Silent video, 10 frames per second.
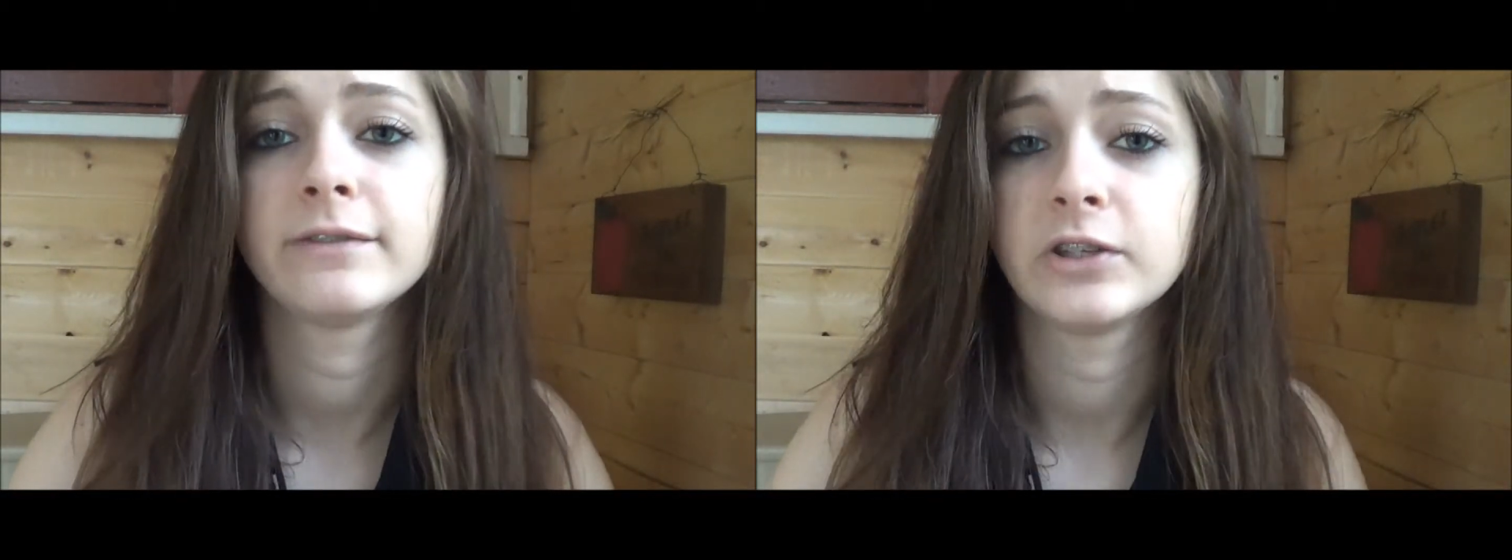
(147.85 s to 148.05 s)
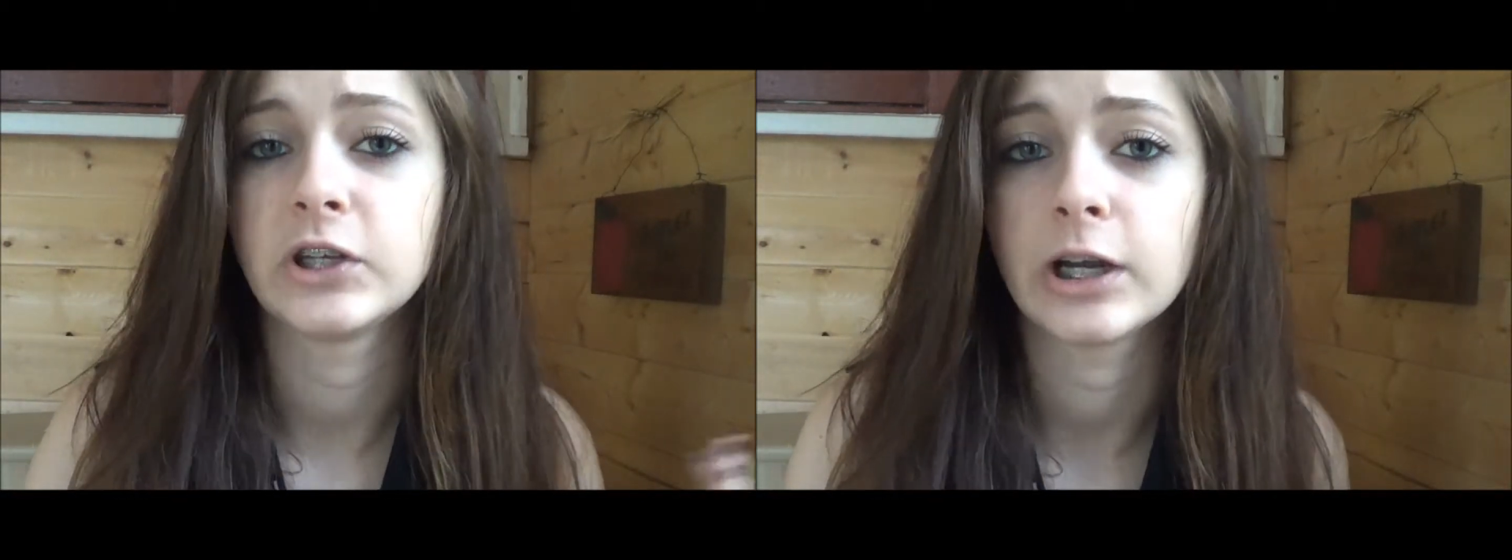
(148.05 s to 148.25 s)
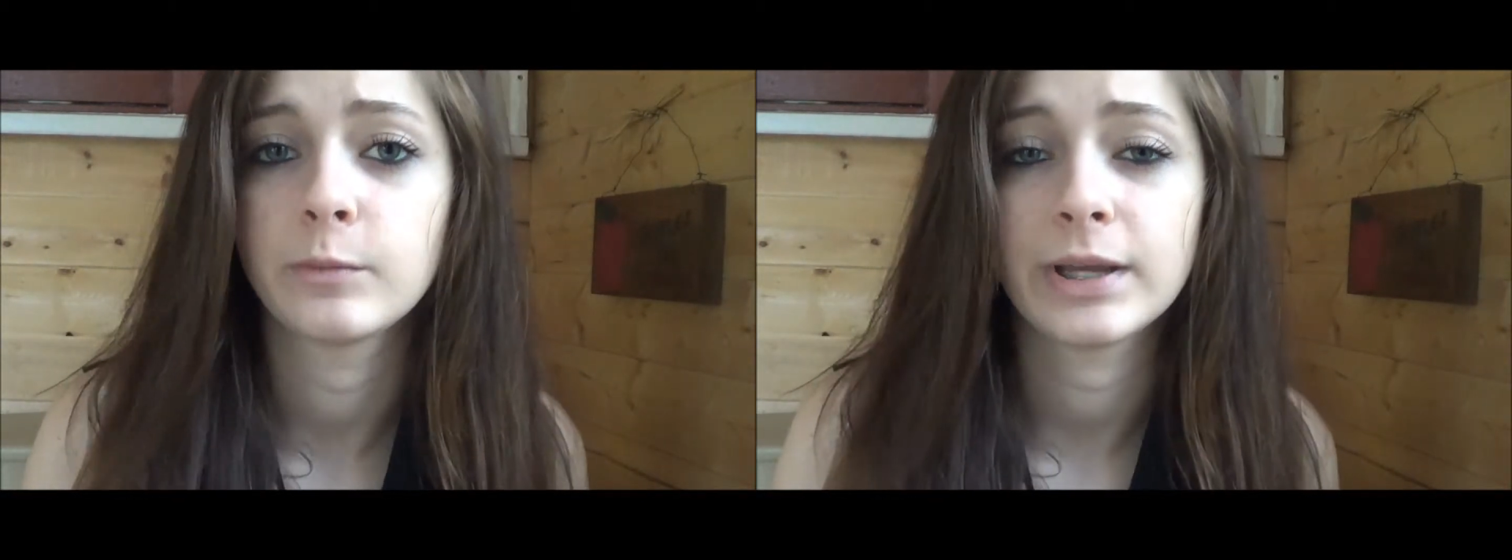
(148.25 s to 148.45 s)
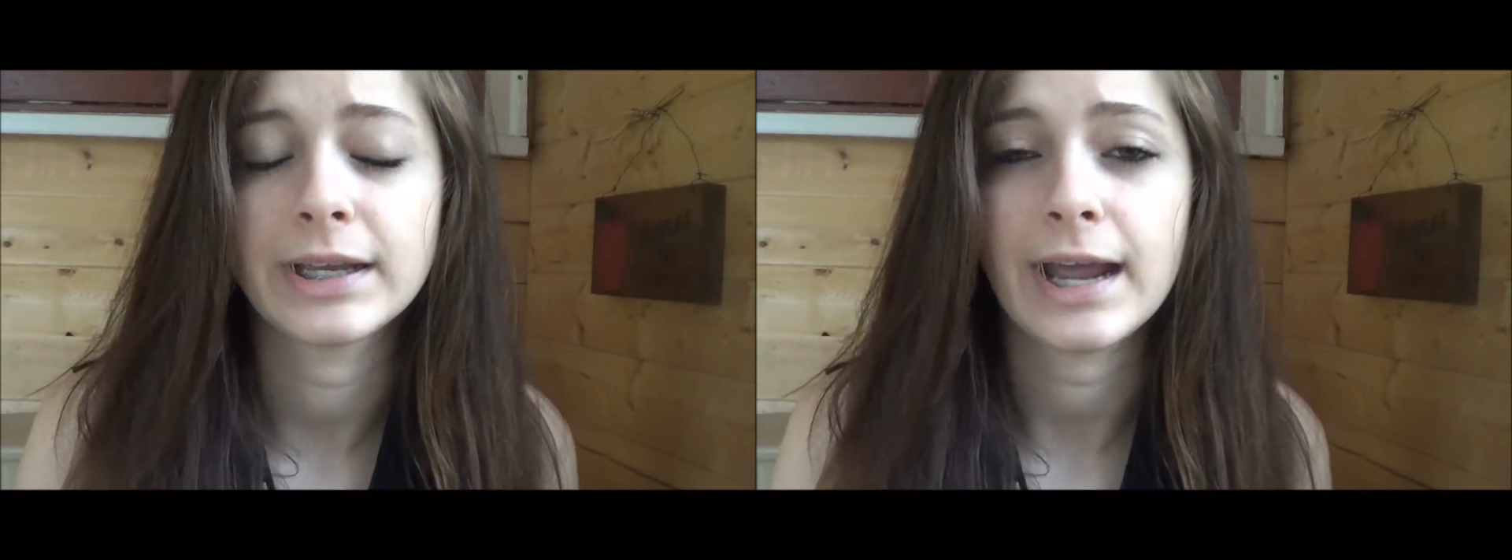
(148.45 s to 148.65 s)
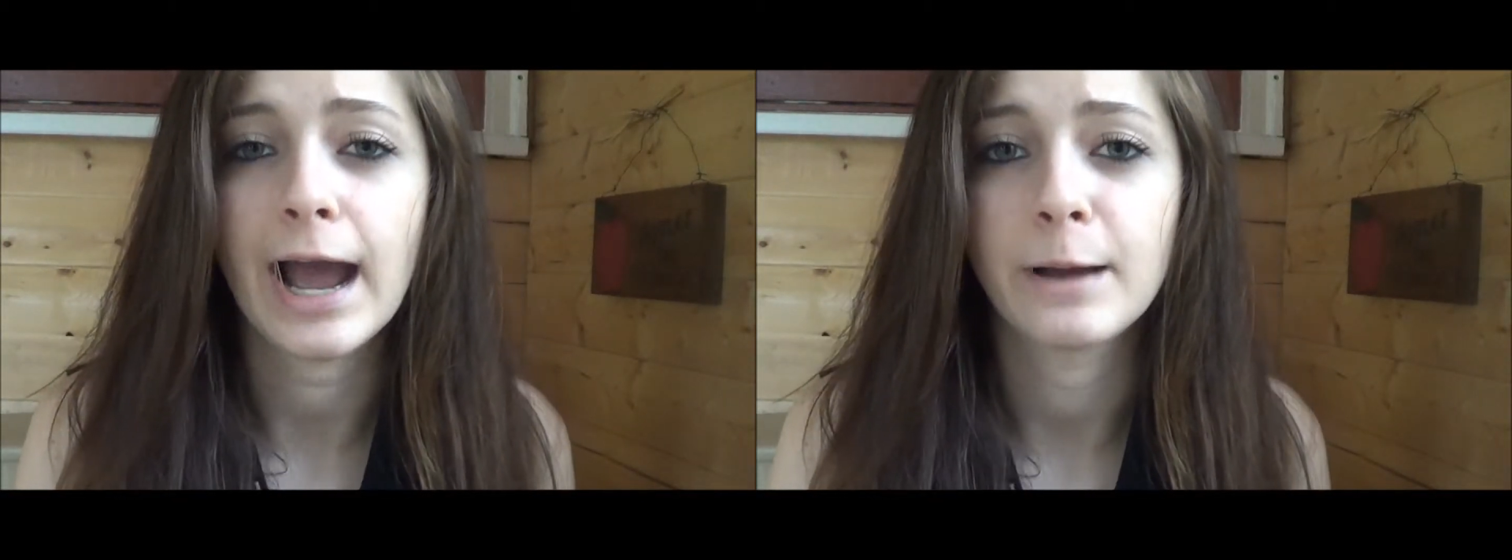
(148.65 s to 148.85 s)
then you gotta make
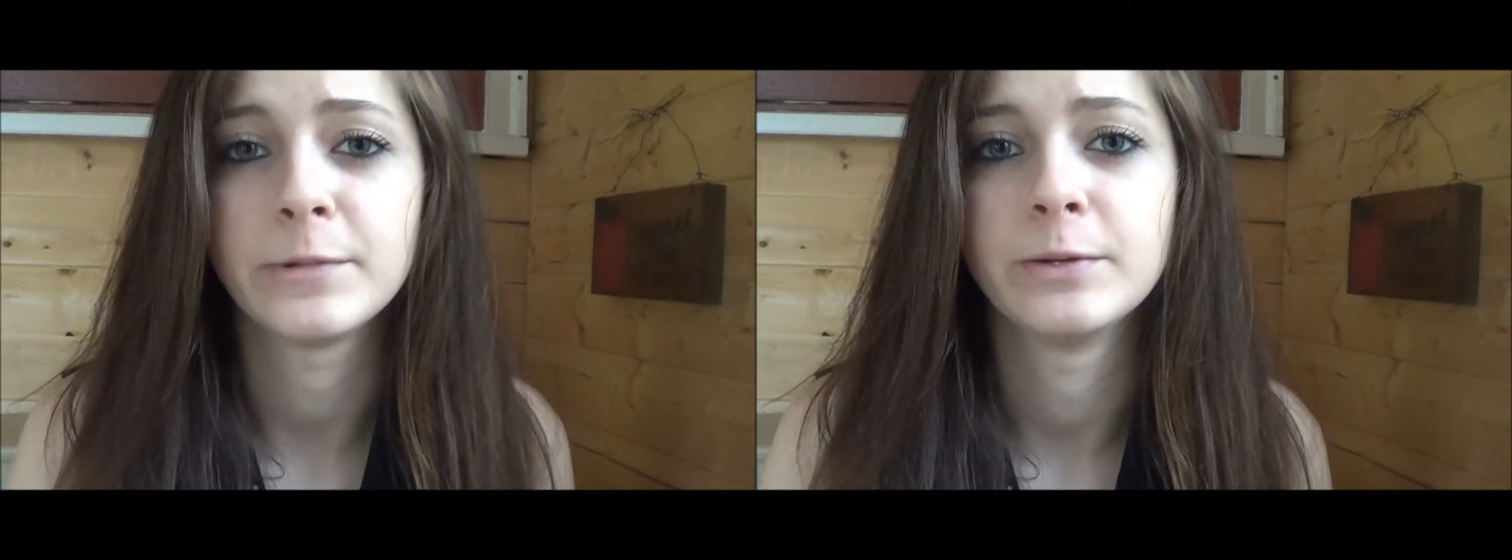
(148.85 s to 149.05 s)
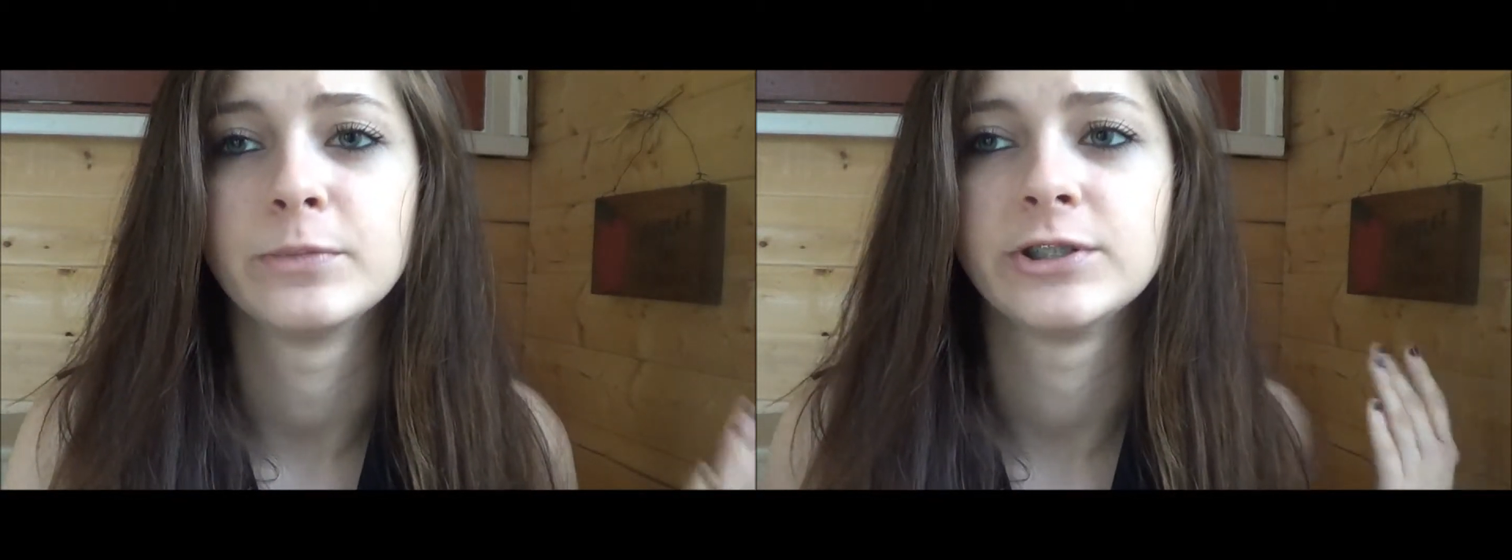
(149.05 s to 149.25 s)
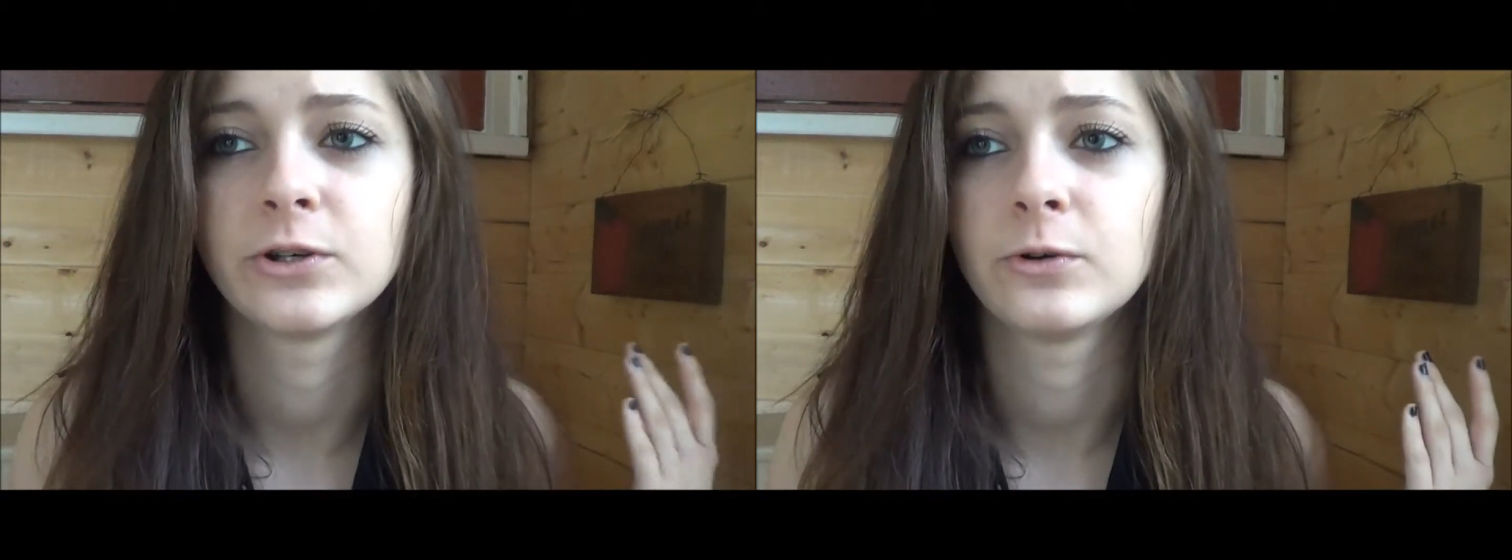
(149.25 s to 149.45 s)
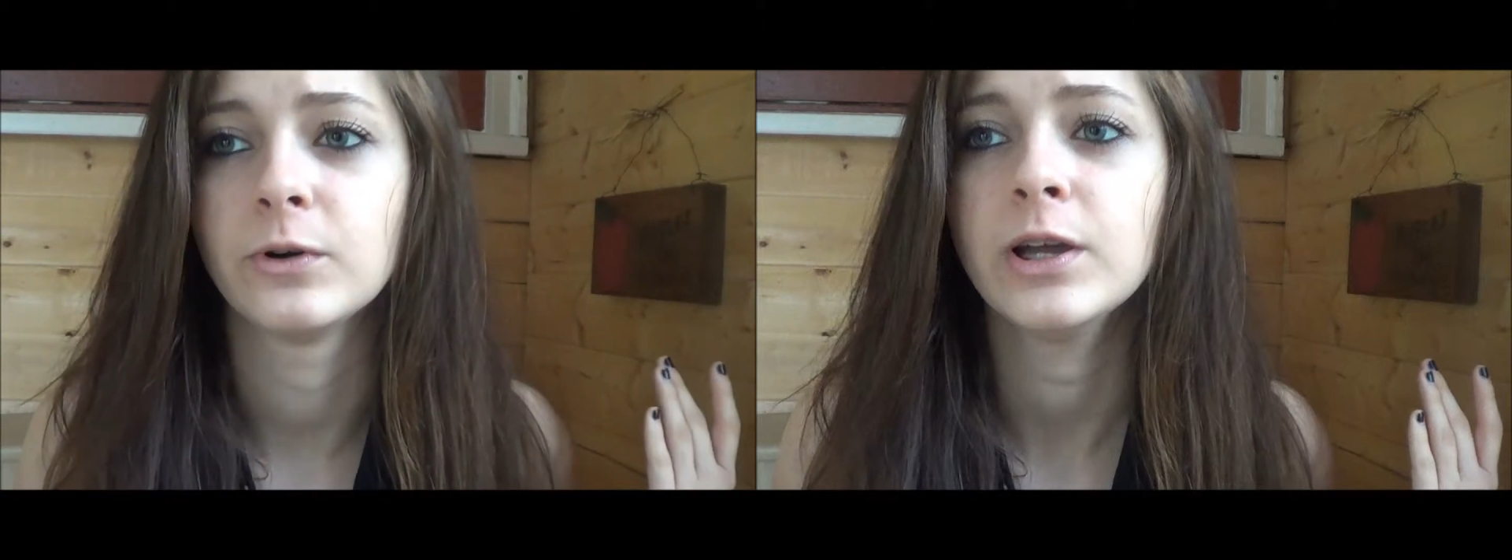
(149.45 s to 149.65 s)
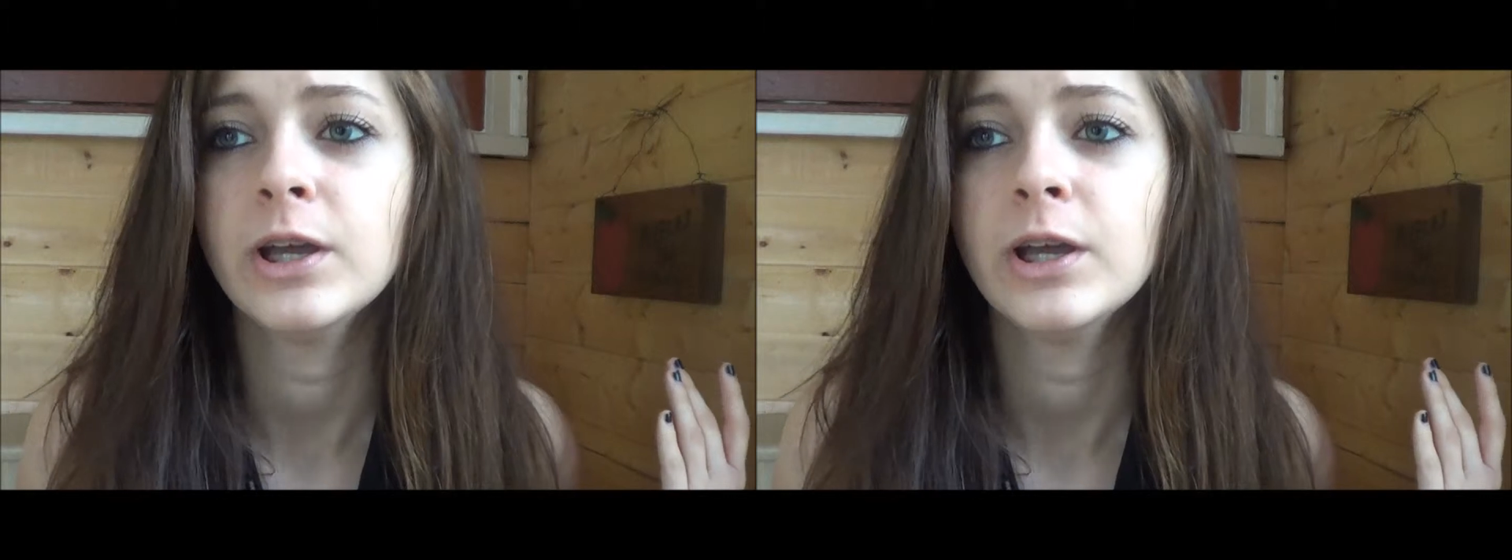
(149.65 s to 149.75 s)
it happen. But don't